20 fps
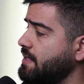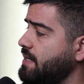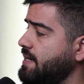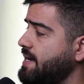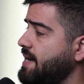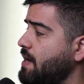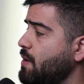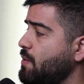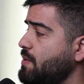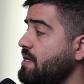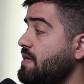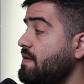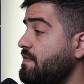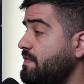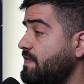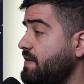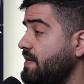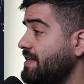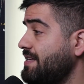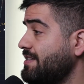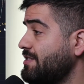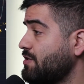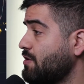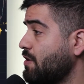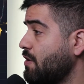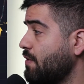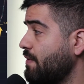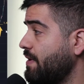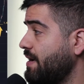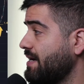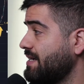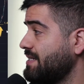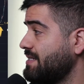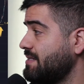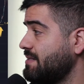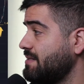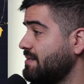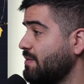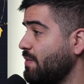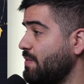Now, if he is
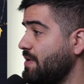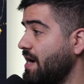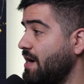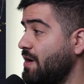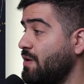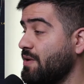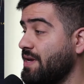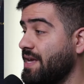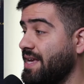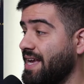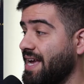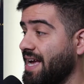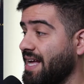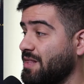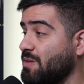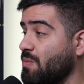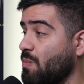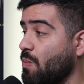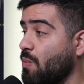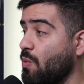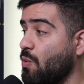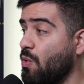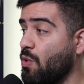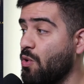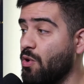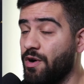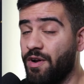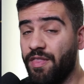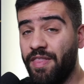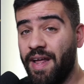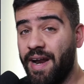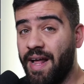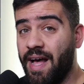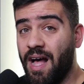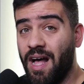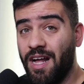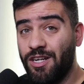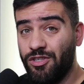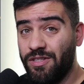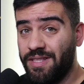correct, we are looking at more than
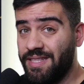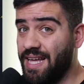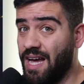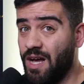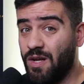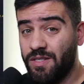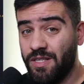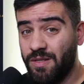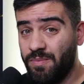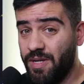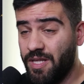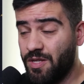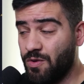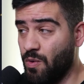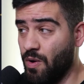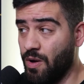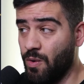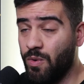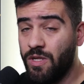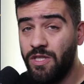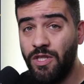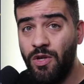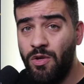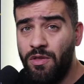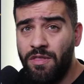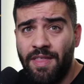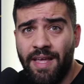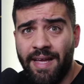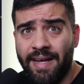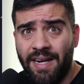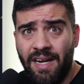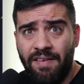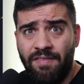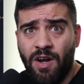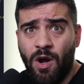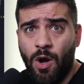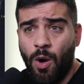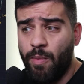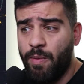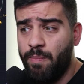100,000 Bitcoin. What do you think? Leave a
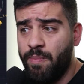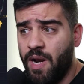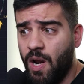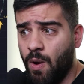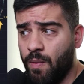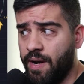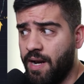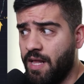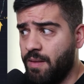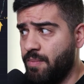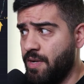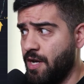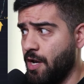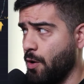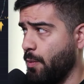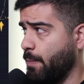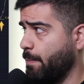comment below and let me know.